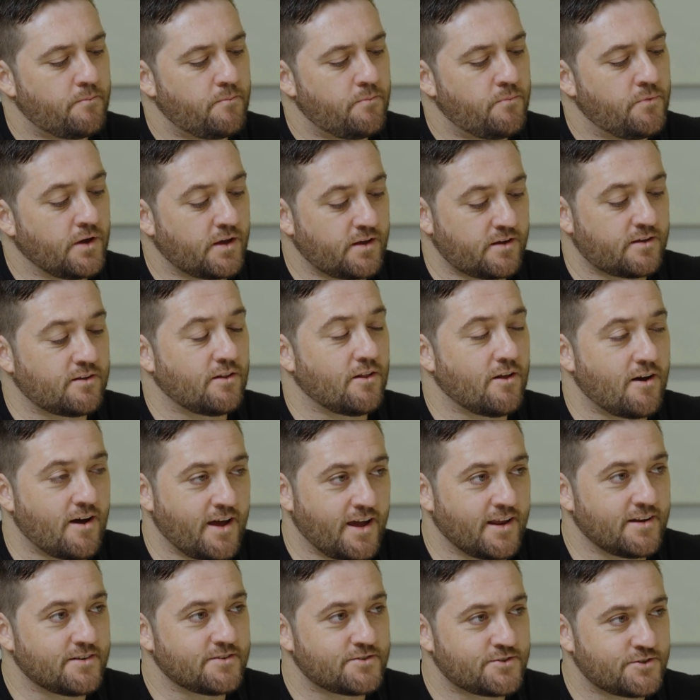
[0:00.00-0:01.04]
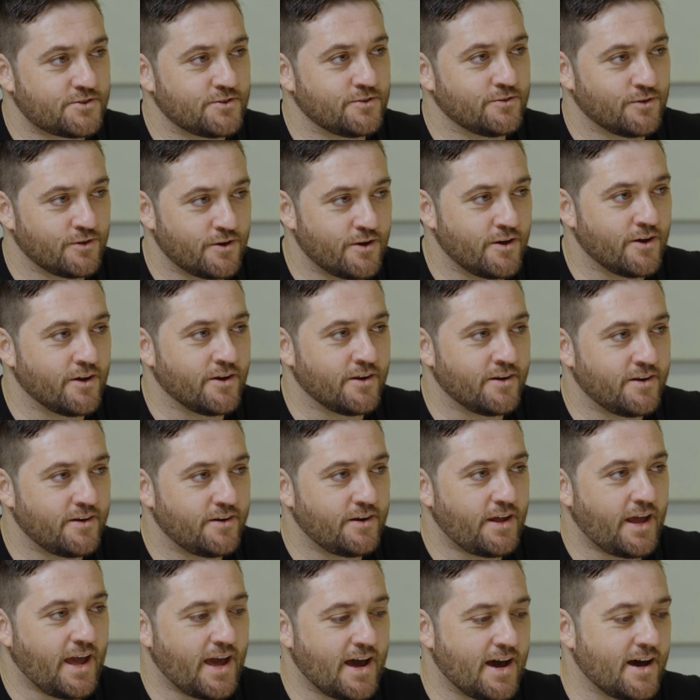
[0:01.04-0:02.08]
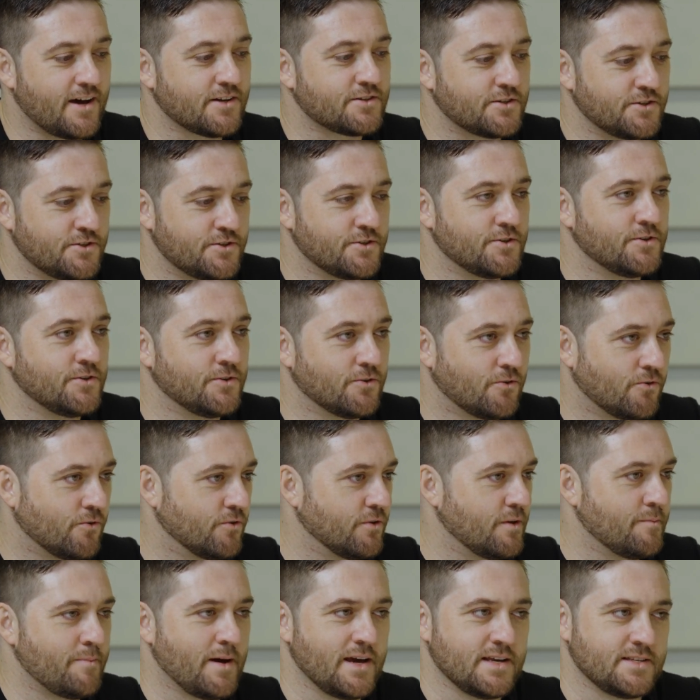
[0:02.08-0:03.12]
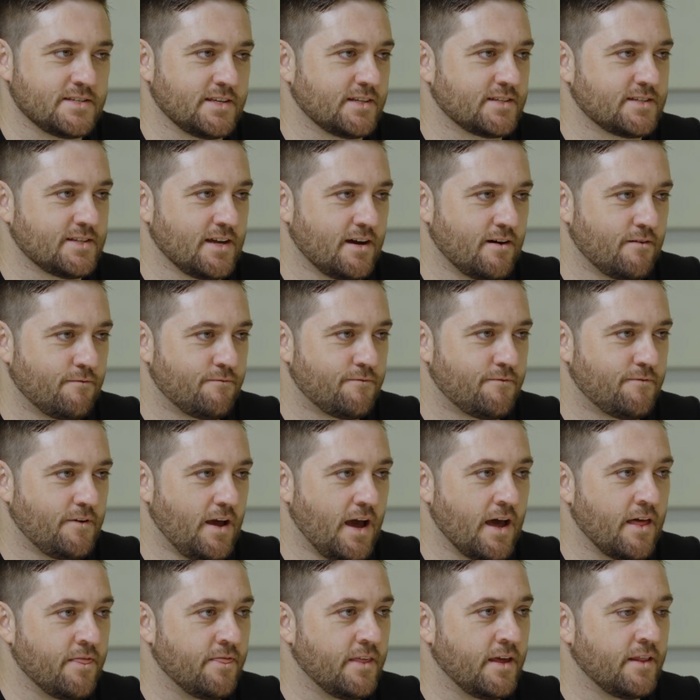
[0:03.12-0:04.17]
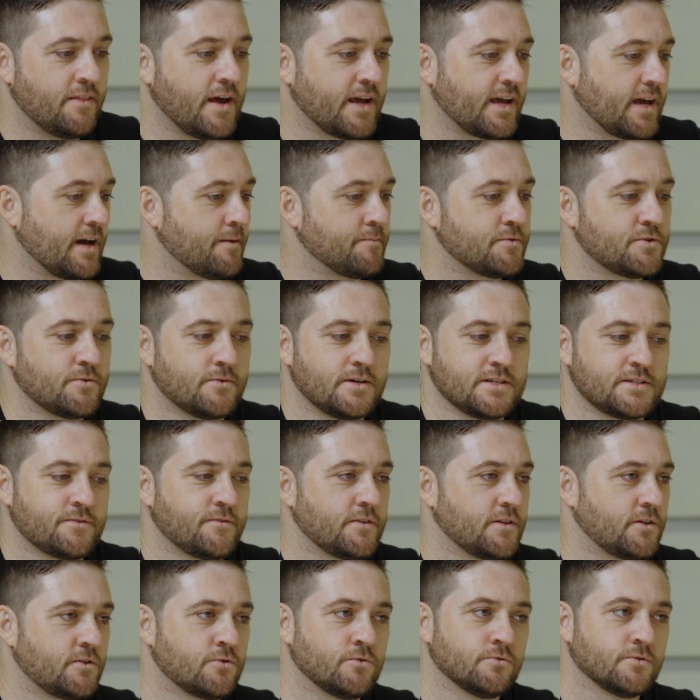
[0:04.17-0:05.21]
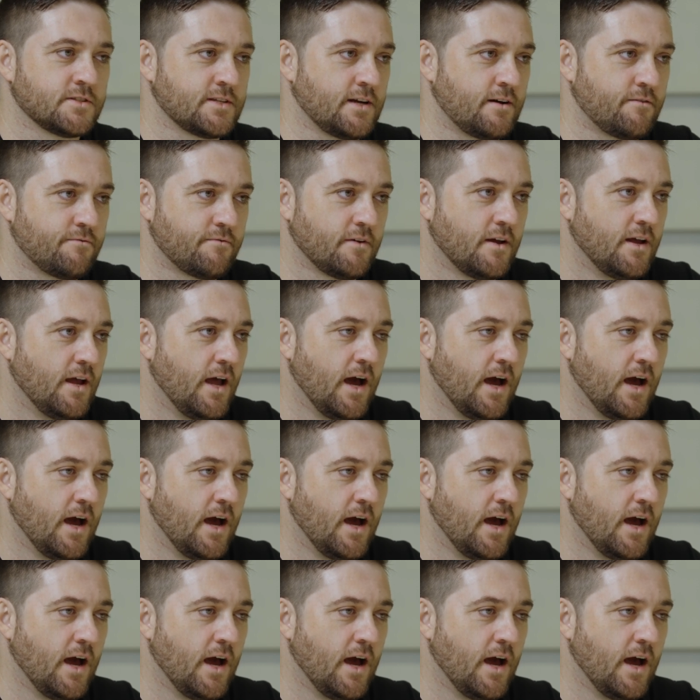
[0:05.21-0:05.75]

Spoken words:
the client to learn how to do all the basic stuff, and then they come to us for the cool stuff.